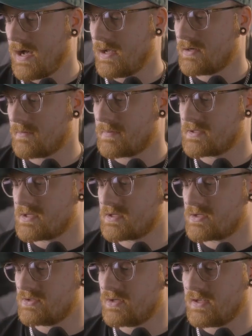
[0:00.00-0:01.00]
and I
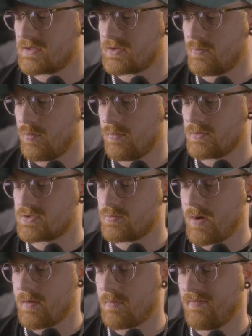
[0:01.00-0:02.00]
positioned it towards
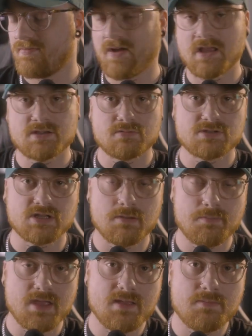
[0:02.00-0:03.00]
where my face was going
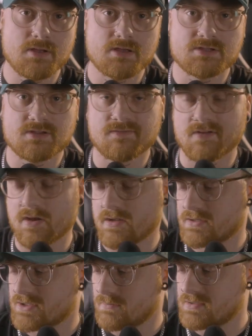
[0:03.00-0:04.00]
to be because of
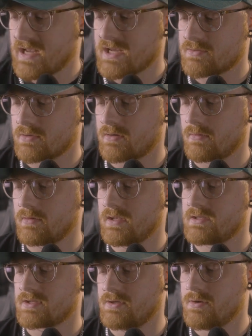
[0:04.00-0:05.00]
some test
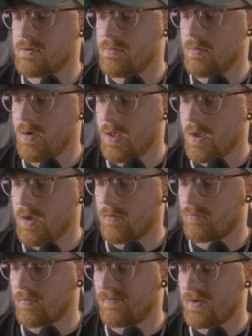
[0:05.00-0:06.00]
recordings. I knew
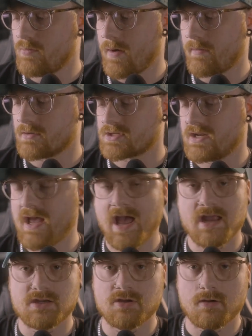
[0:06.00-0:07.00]
roughly where I was going to
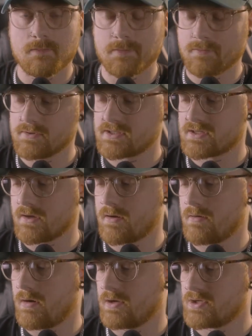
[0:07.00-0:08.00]
end up,
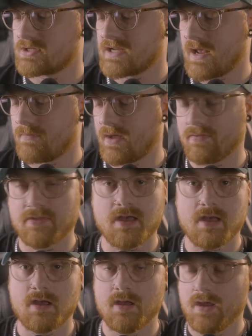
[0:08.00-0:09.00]
so I just kept that
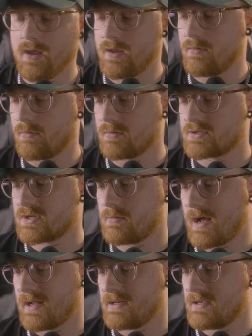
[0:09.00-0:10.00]
there. It also
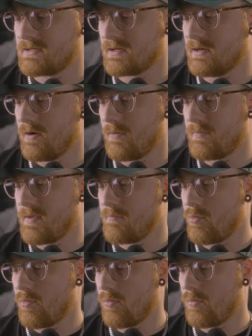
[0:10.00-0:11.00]
added a little bit
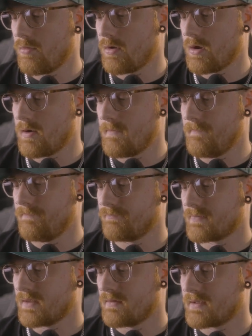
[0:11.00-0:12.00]
more
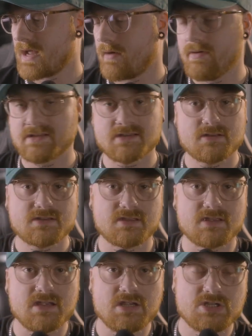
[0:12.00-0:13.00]
character to
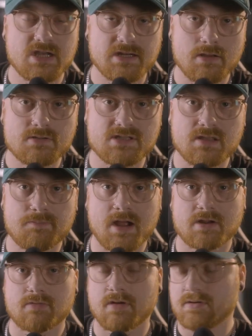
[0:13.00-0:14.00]
the shadows in the
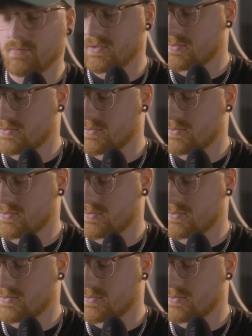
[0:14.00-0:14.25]
background,